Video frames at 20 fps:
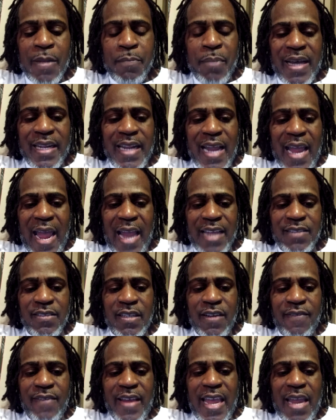by the
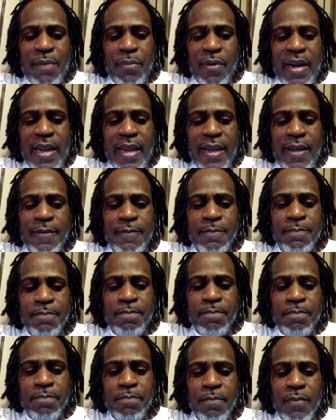action of Abraham,
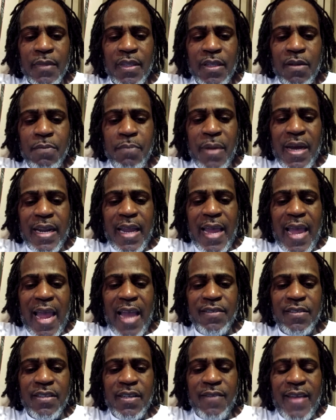by the
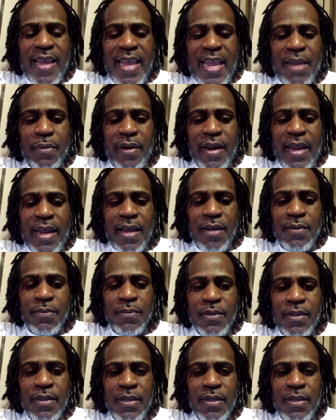action of Abraham,